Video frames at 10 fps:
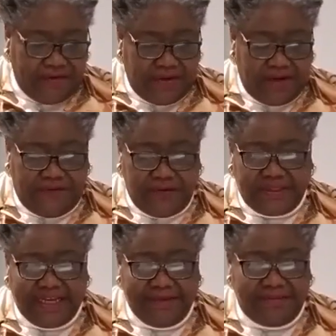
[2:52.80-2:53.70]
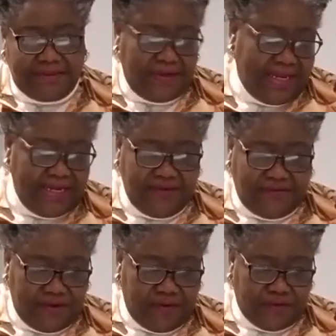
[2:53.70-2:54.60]
Africville a few times when I
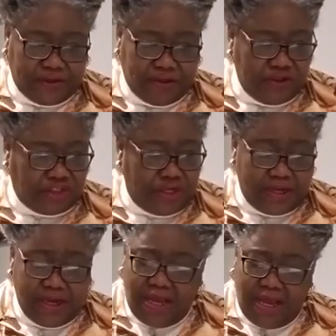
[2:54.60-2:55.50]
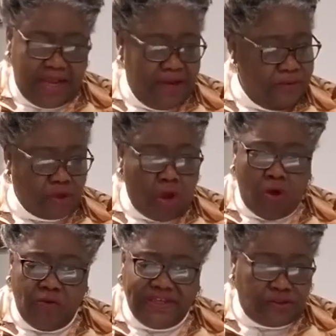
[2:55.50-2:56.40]
lived in Nova Scotia, and it
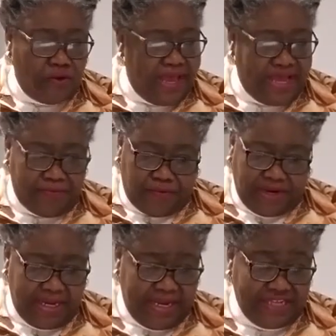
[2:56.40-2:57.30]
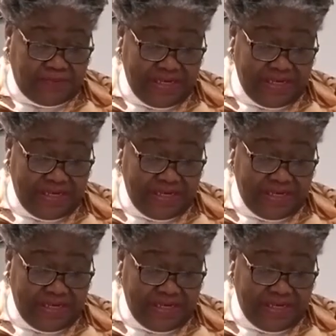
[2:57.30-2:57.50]
was always so heartbreaking.